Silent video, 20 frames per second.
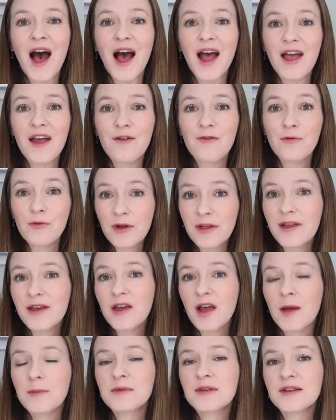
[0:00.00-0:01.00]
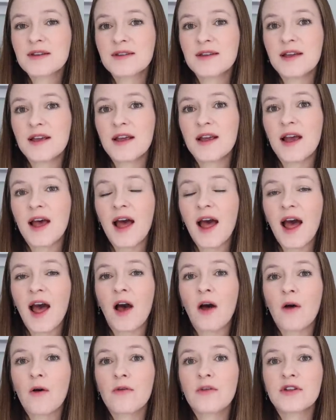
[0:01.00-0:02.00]
I have really come to see
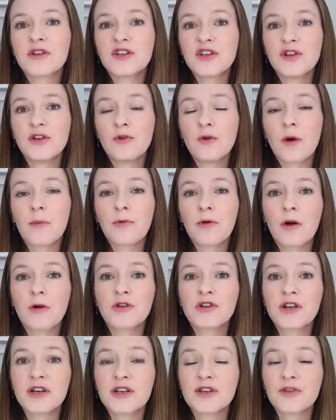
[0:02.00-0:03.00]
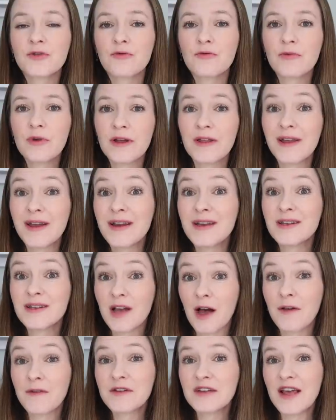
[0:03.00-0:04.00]
how the two approaches really
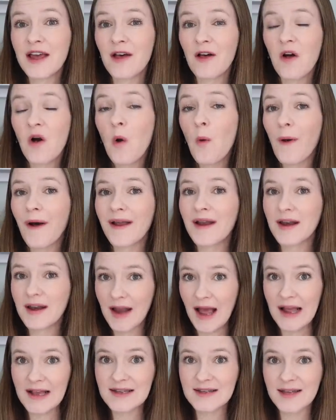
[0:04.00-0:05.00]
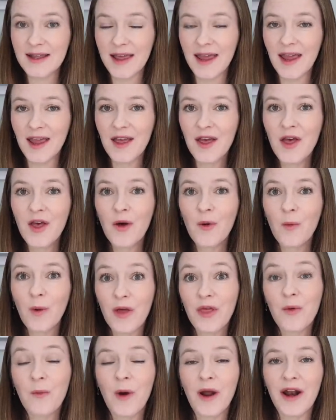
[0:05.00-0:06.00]
dovetail quite nicely
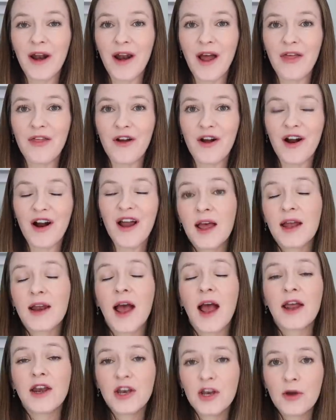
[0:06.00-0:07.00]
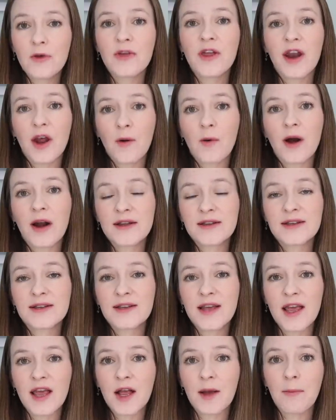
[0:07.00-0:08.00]
with one another. And I knew that I wanted to
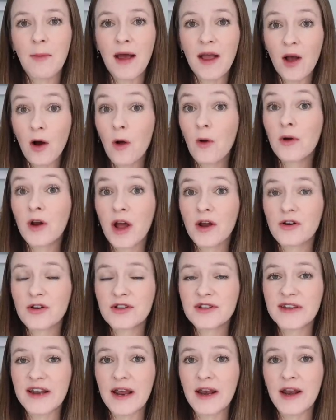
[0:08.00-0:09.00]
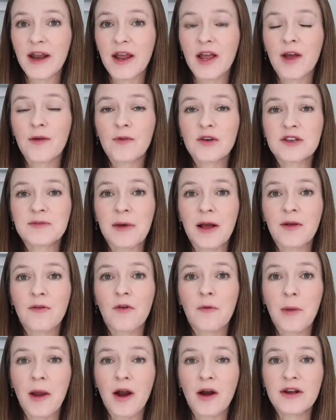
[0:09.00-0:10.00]
take my own understanding of
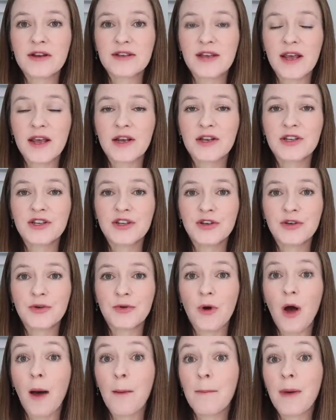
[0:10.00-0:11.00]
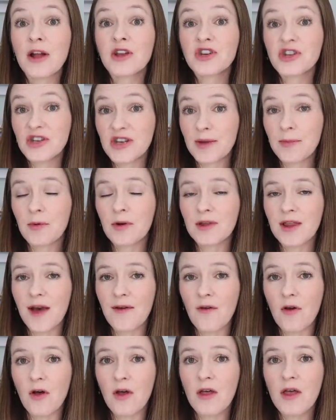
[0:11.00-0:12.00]
respectful parenting to a much deeper
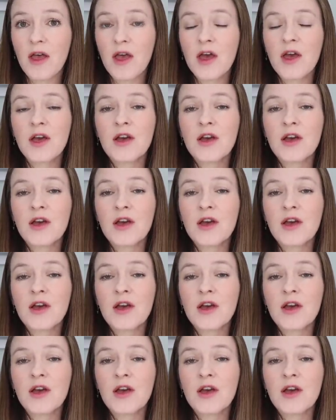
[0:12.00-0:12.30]
level.